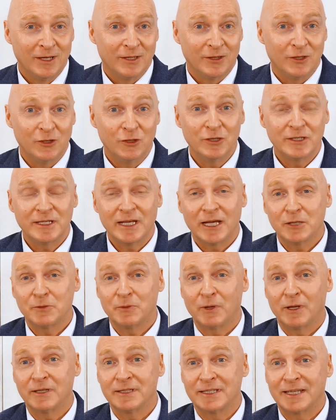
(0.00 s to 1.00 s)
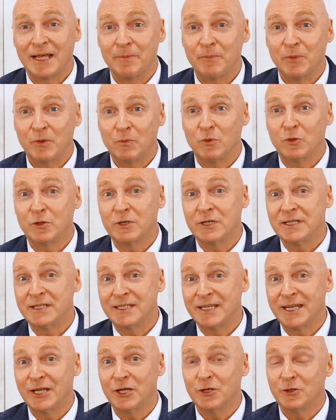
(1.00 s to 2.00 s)
The New South Wales Government will
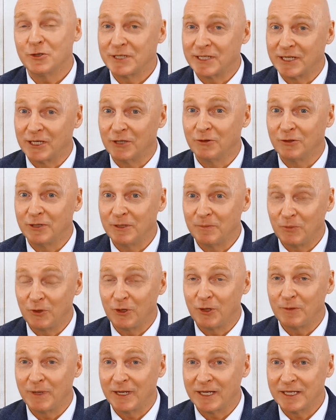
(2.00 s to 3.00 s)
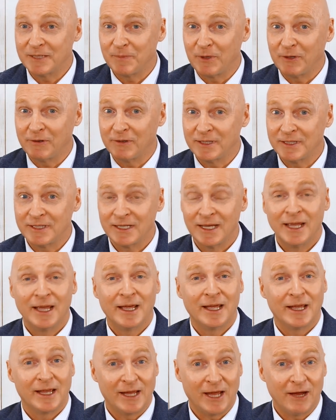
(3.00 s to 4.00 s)
consider your skilled employment experience,
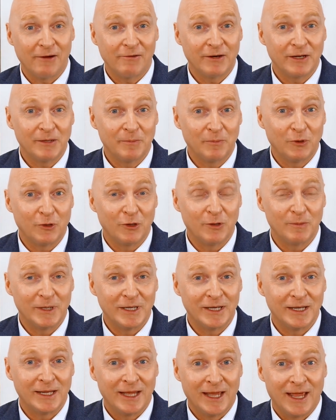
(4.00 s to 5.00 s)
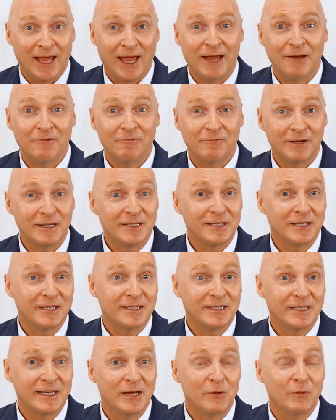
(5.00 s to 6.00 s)
current employment, and
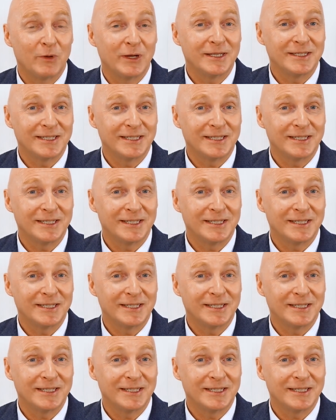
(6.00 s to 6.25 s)
residency when